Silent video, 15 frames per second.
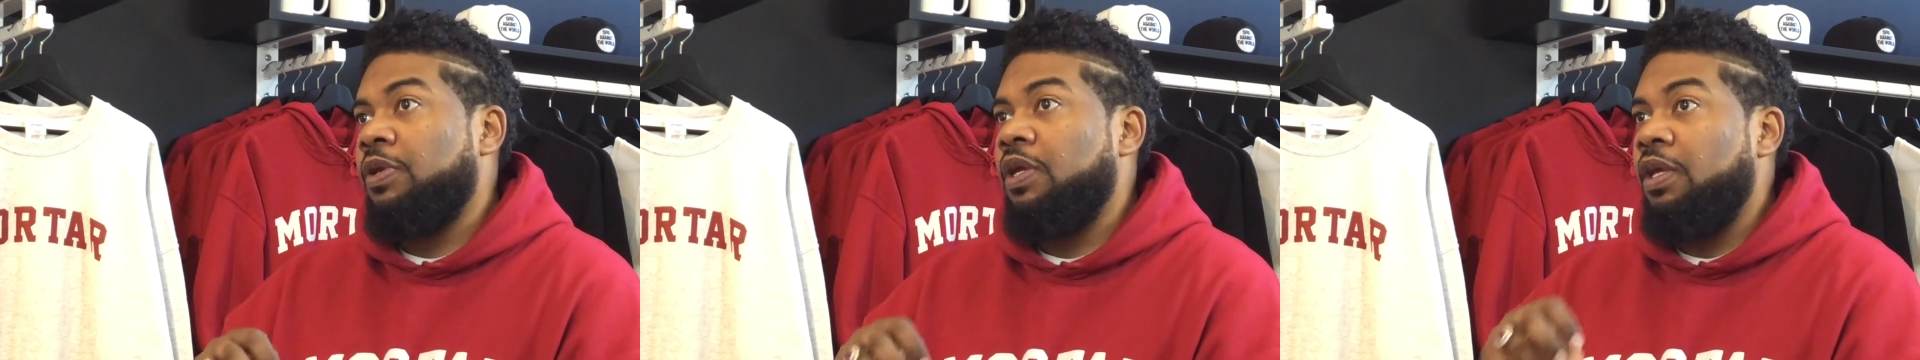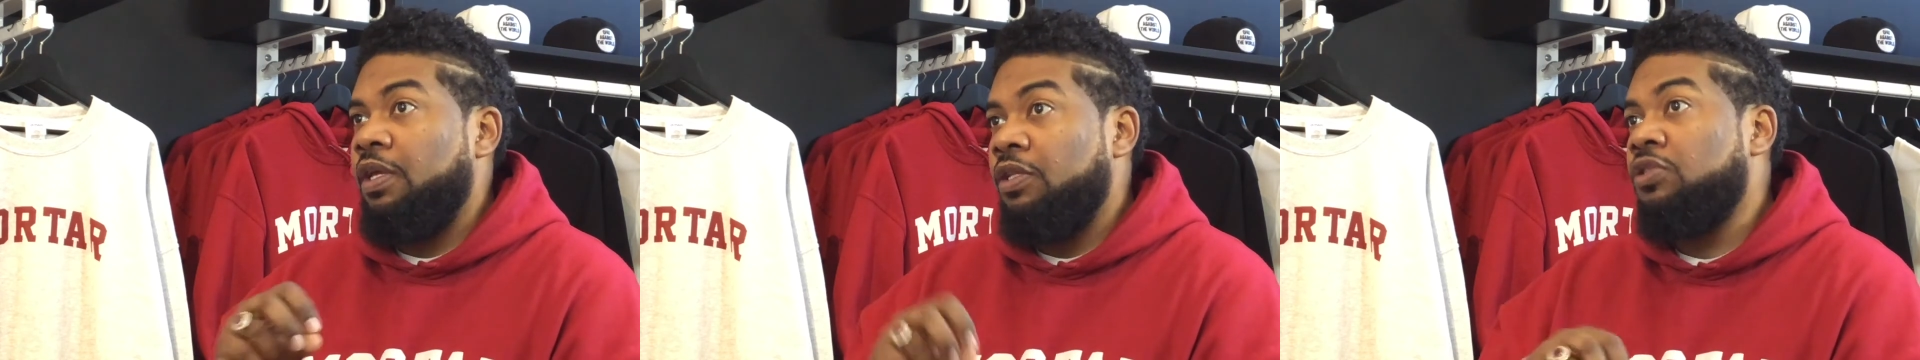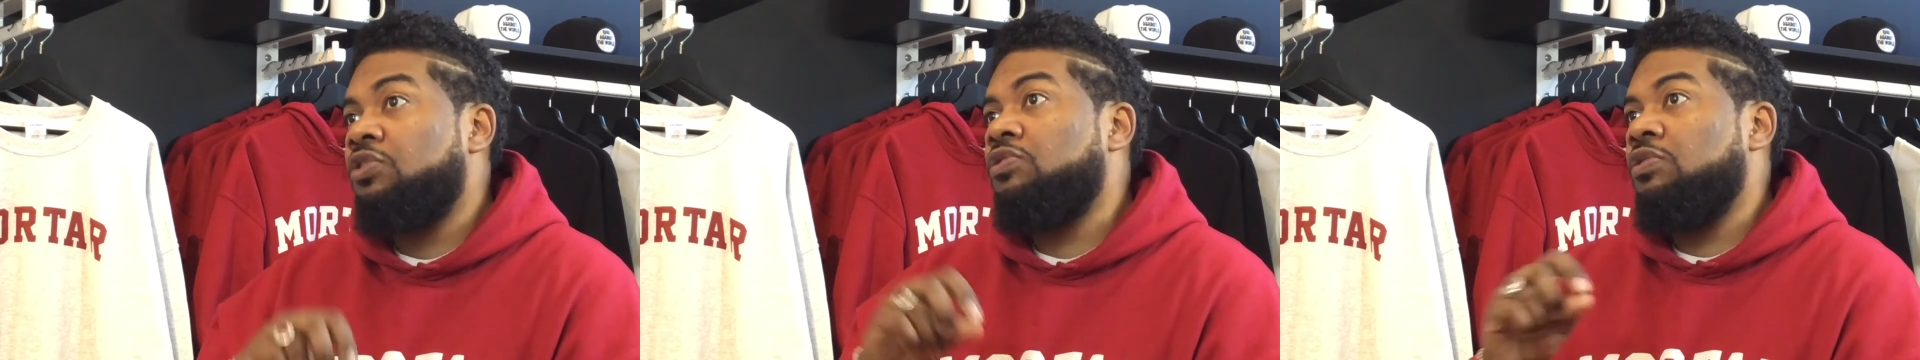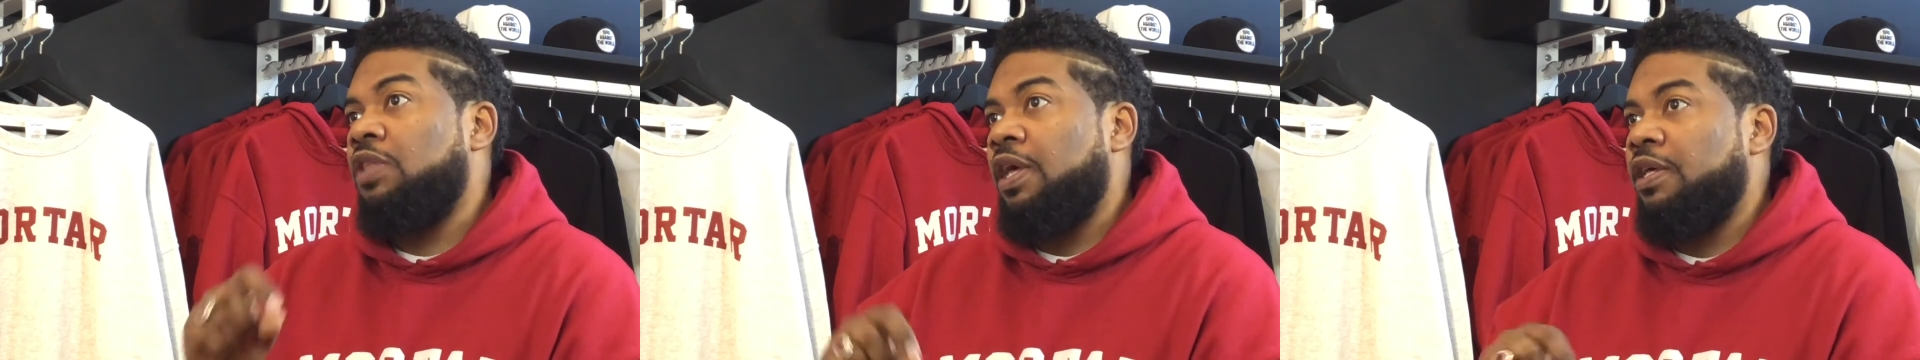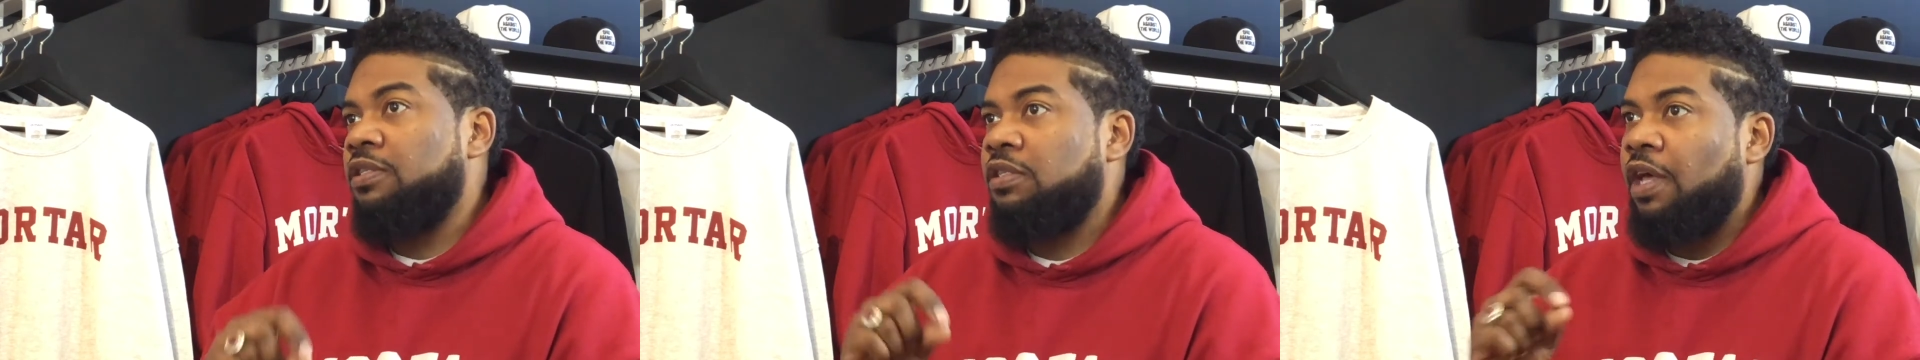into
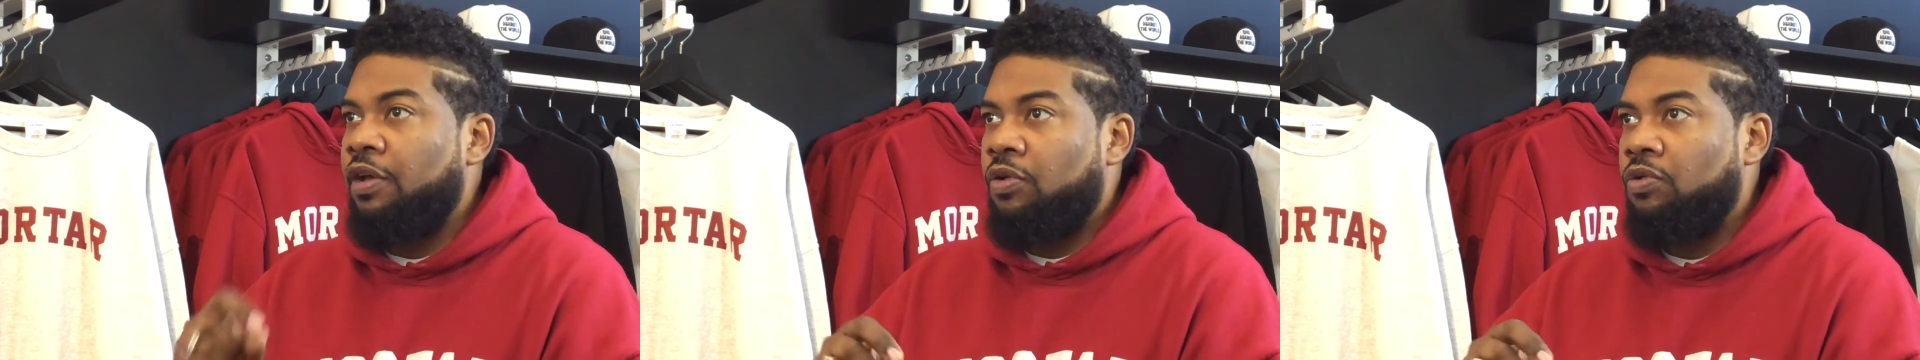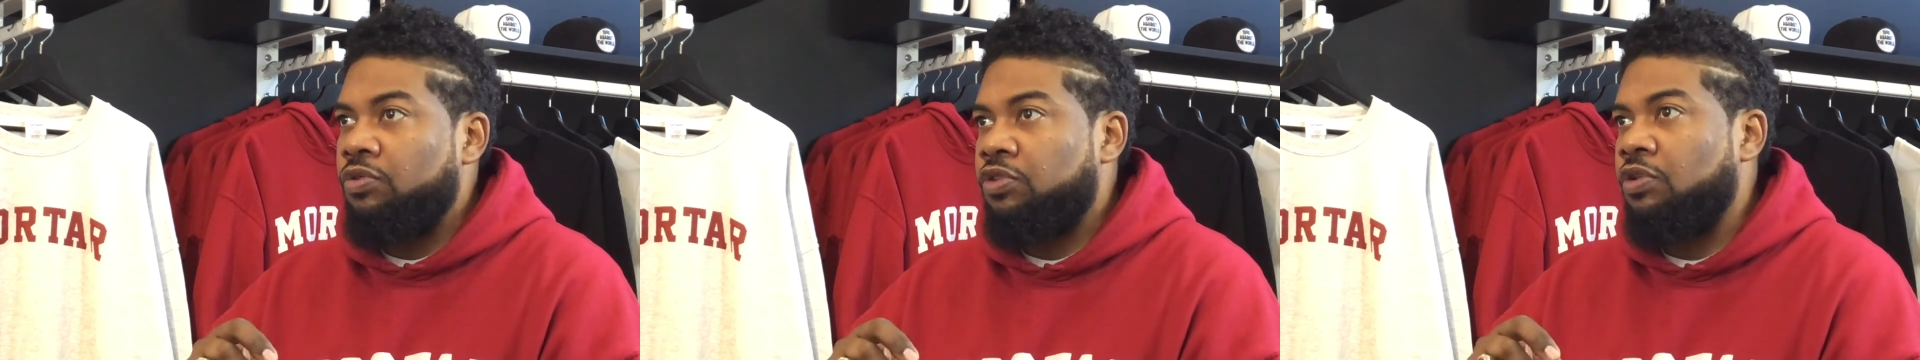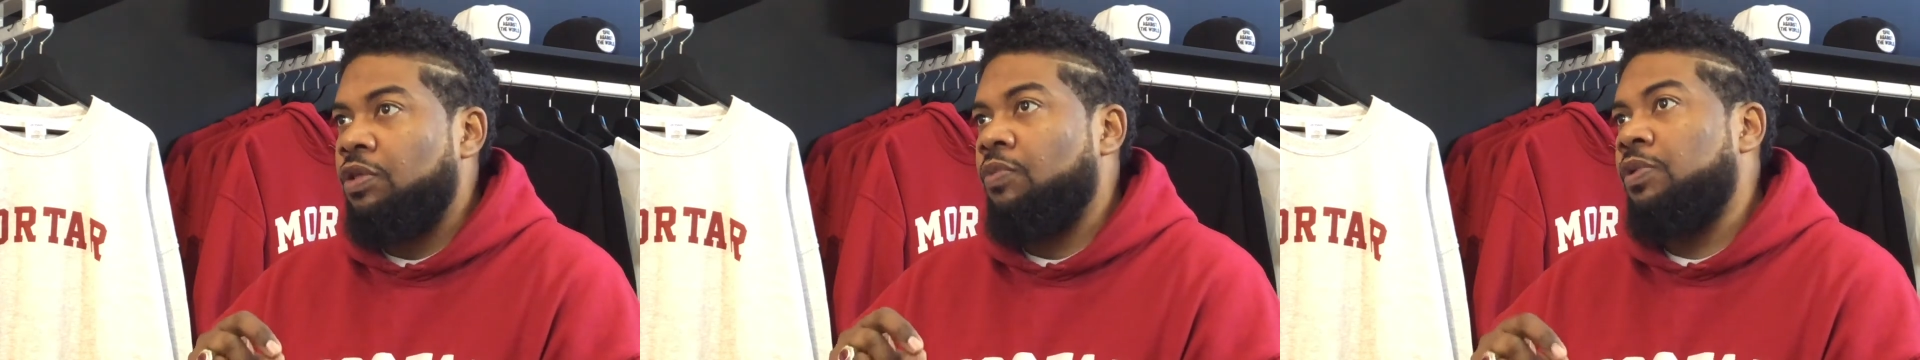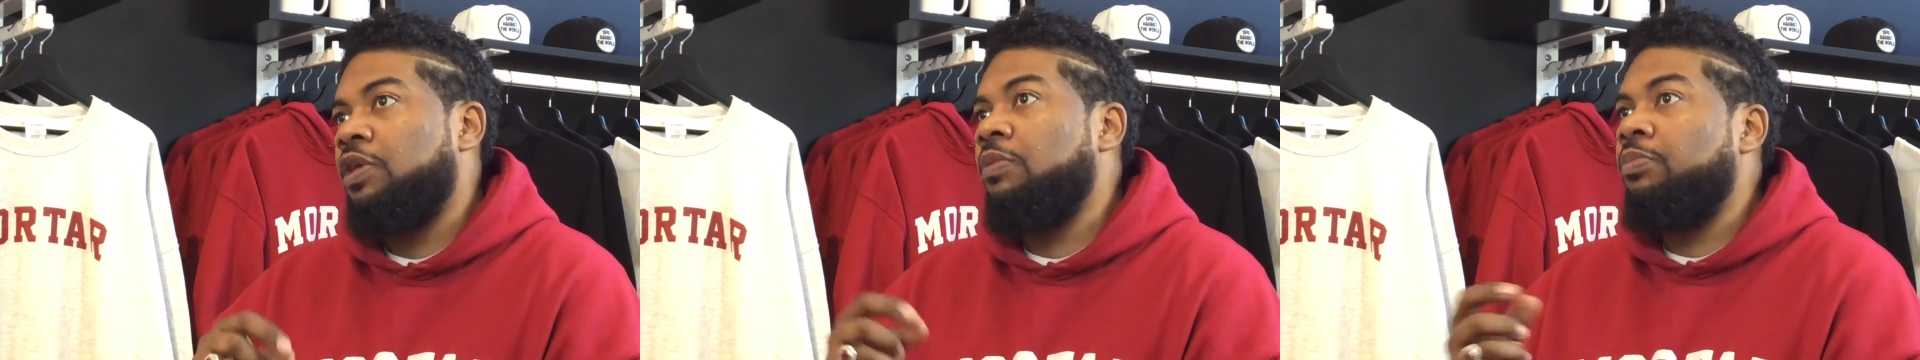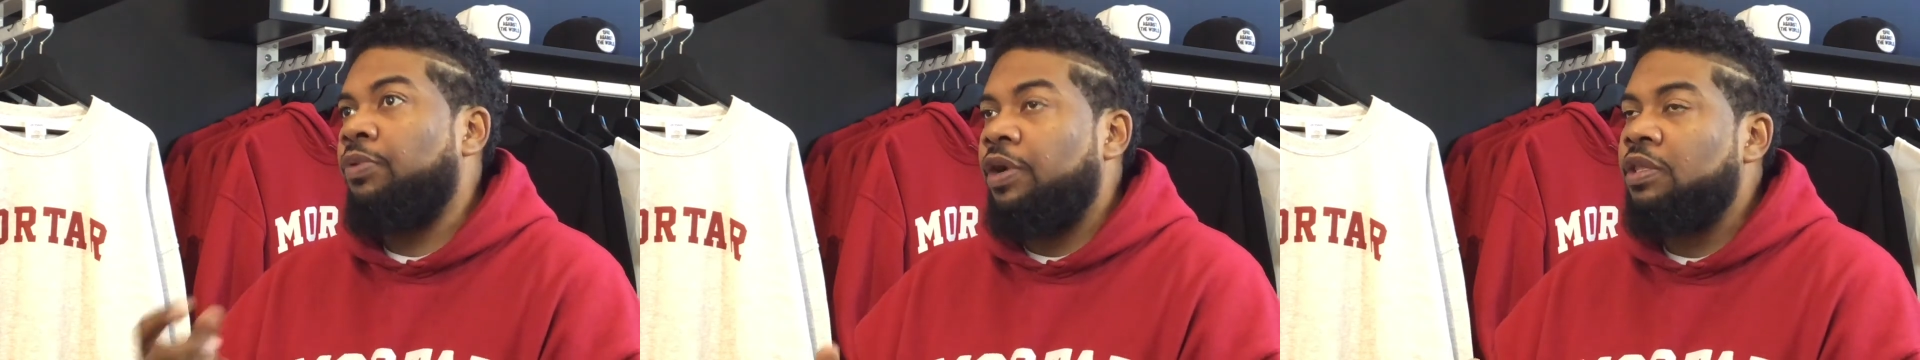that cycle so that we
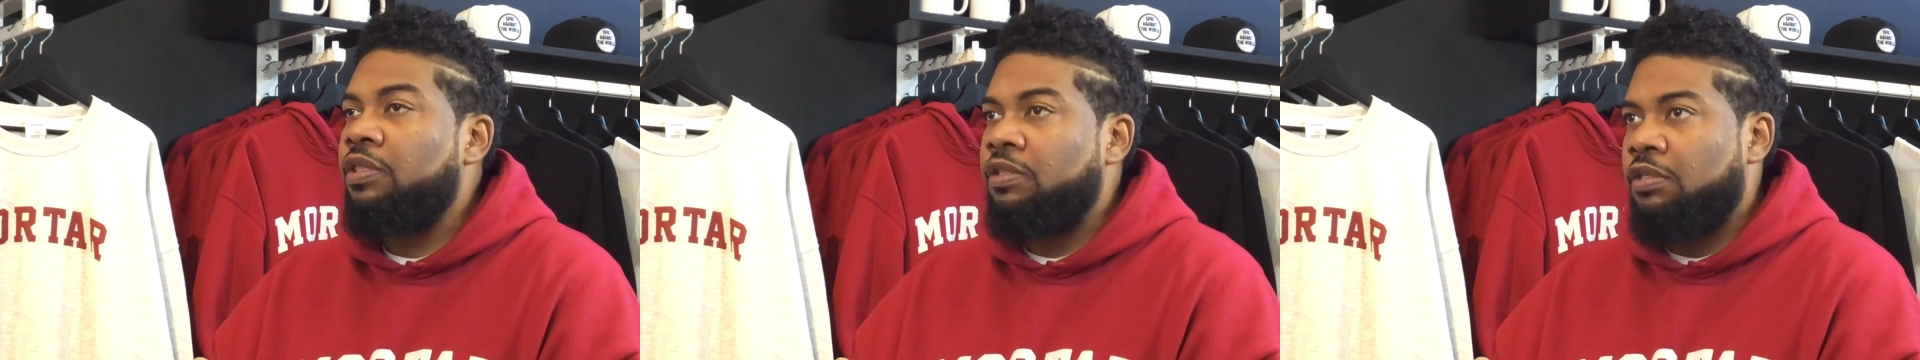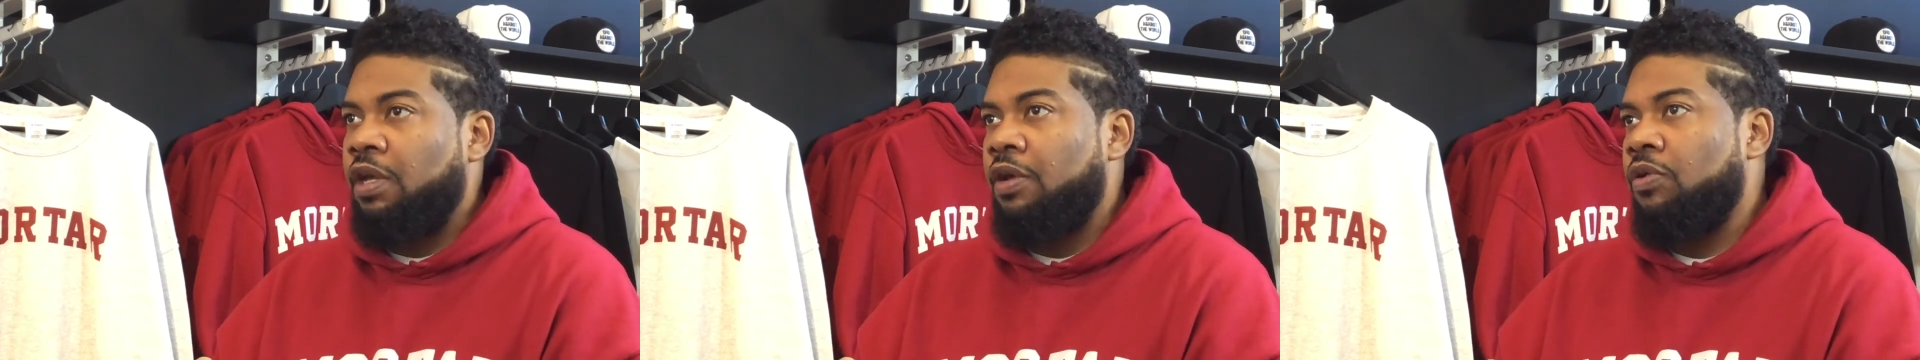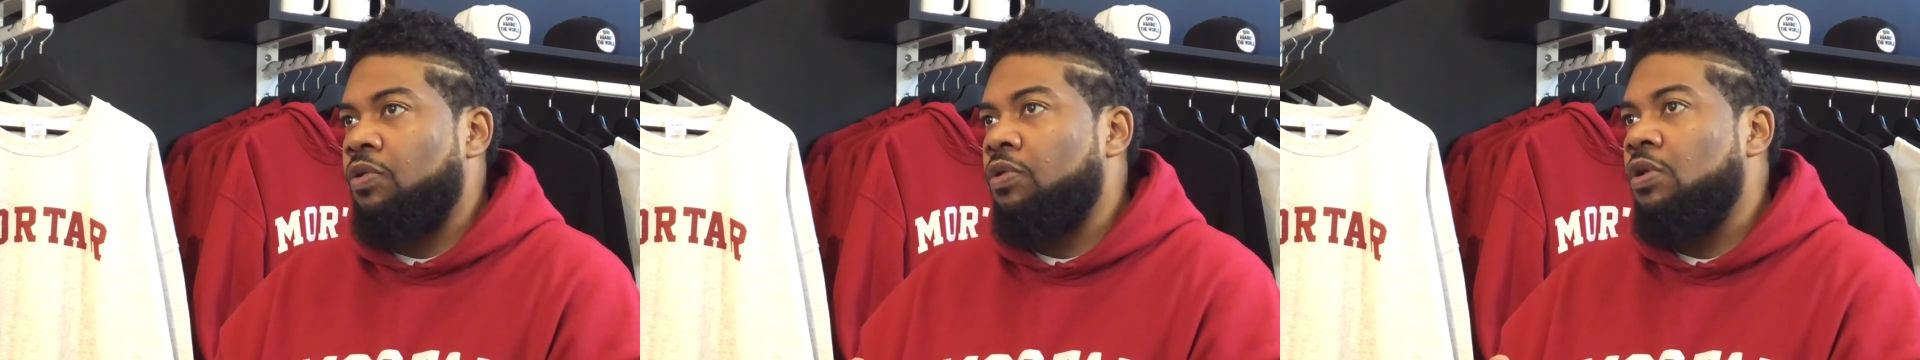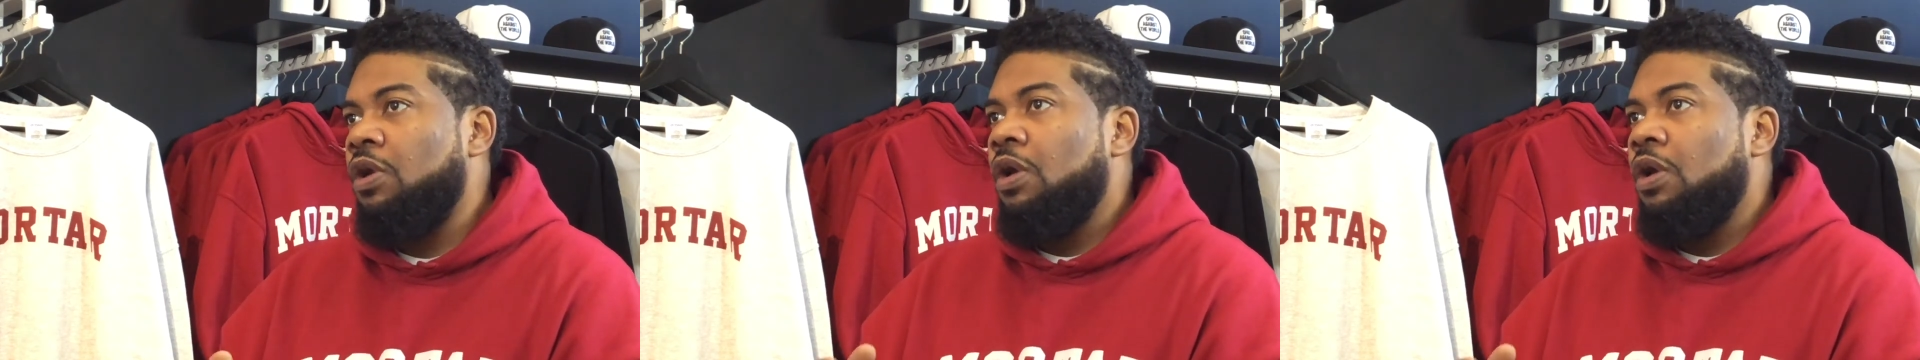can break the cycle,